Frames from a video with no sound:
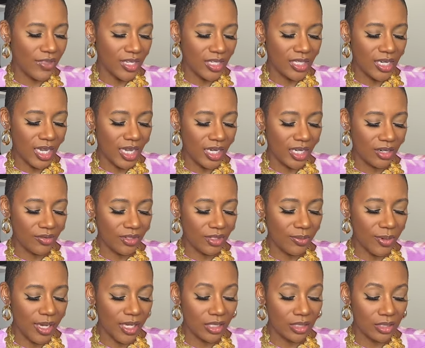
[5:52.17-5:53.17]
this negative
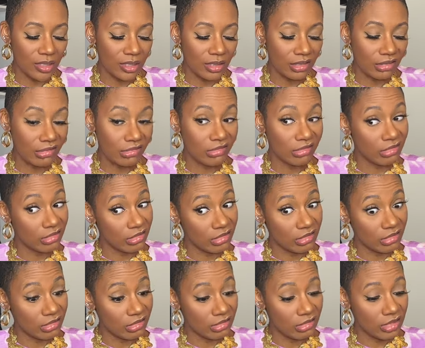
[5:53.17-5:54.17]
space.
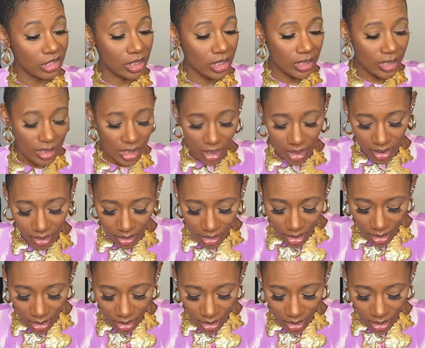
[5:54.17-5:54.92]
Just saying.